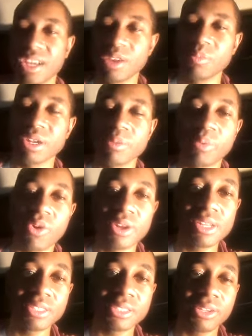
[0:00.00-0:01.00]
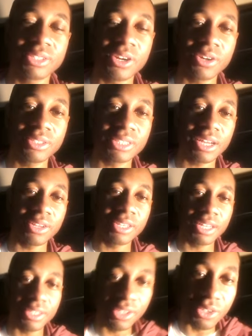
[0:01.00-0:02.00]
but the point is, it turns out
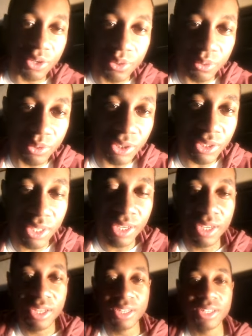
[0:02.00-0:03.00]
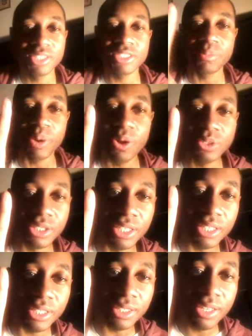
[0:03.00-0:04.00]
that the dudes is
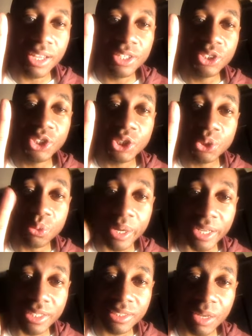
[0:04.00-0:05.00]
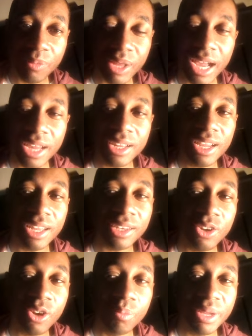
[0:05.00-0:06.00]
supposedly straight. I'm like, how the heck they
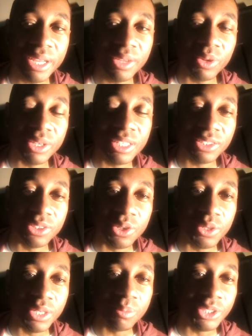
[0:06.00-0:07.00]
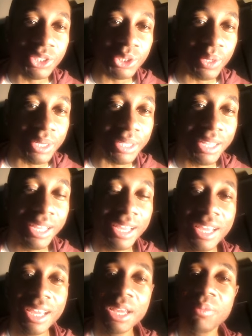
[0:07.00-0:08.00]
gonna be with this dude and be straight?
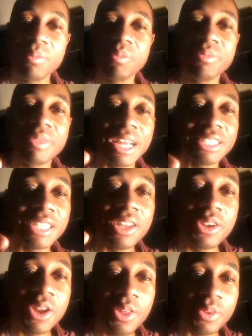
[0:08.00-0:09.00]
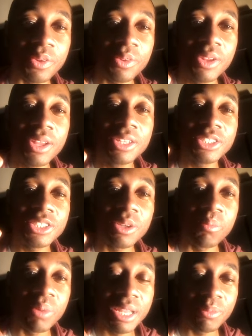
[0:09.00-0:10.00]
That's another
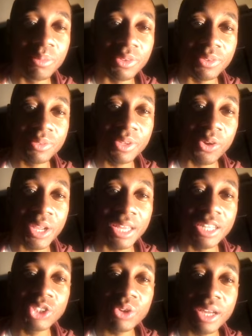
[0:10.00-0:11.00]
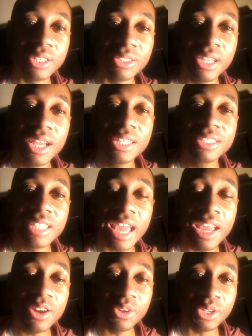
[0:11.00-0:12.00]
subliminal. Okay, they trying to
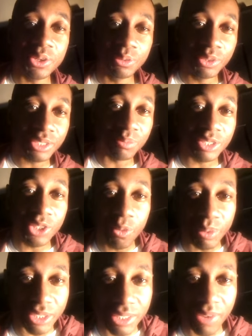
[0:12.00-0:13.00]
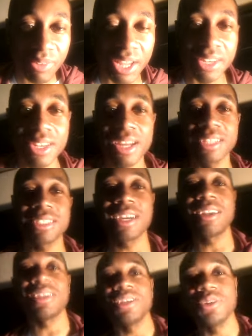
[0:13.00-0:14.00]
tell you some stupid stuff like that,
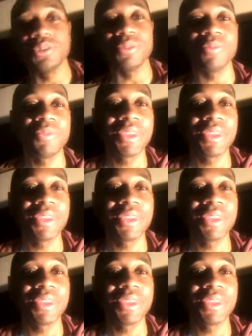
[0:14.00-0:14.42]
telling you